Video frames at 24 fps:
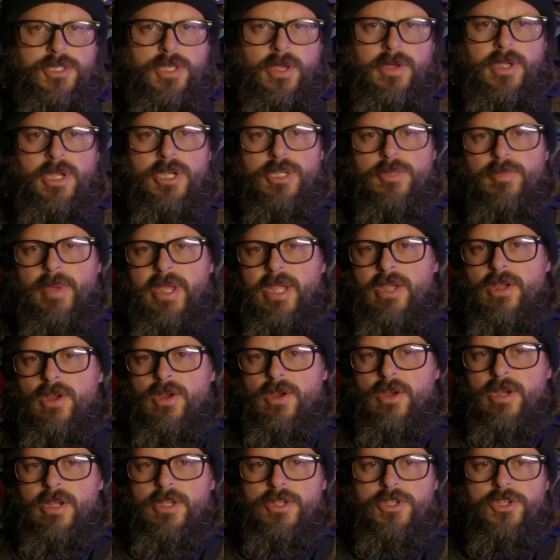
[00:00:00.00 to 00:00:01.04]
So here's my
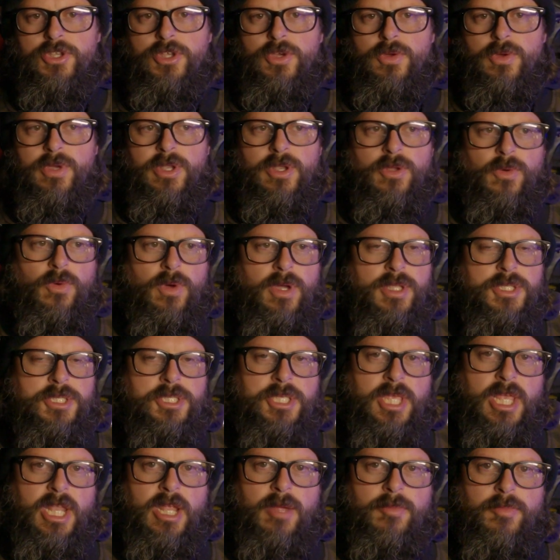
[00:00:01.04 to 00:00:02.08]
current 2-into-1
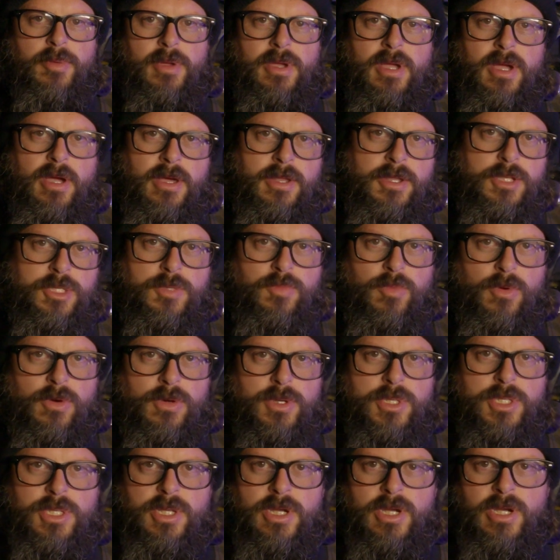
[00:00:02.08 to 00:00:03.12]
setup on a
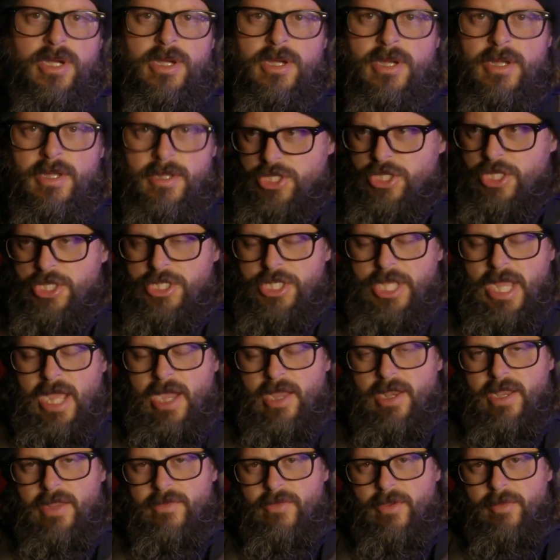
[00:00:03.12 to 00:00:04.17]
Sportster. Just the
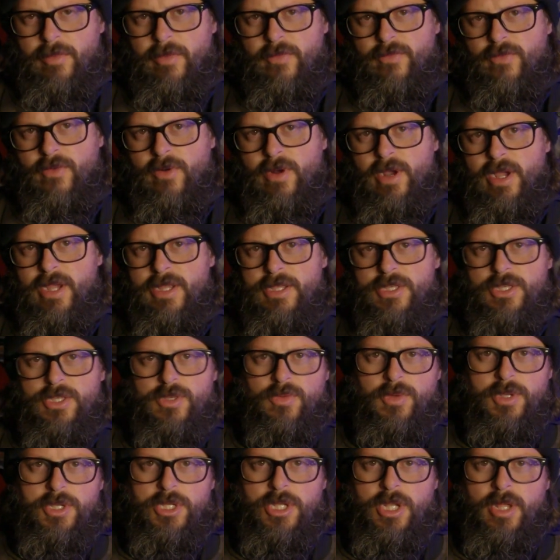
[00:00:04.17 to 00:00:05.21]
sound of it before I
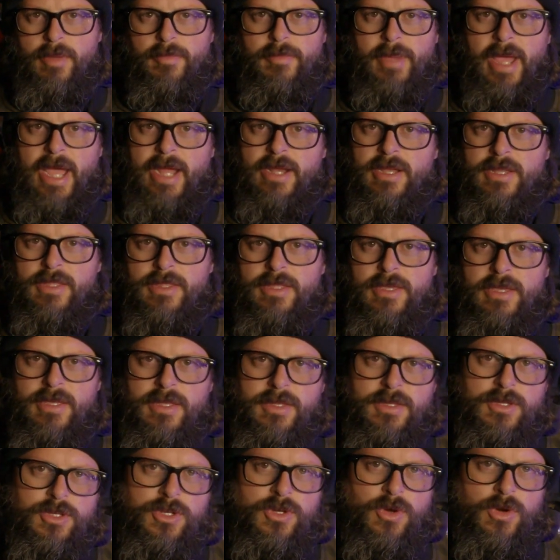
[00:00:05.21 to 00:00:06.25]
switch it up back to
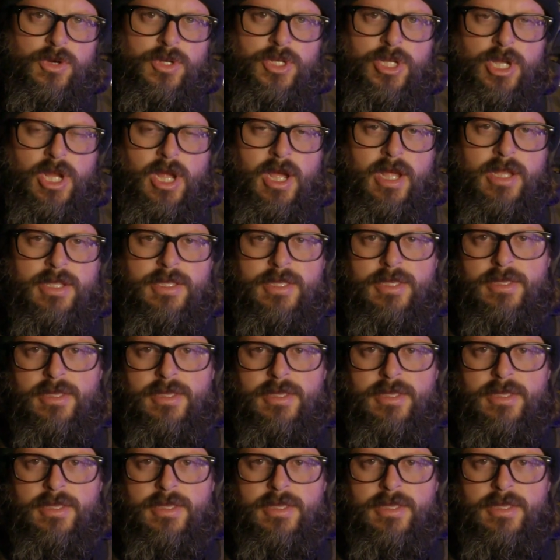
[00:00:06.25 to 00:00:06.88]
the short shocks.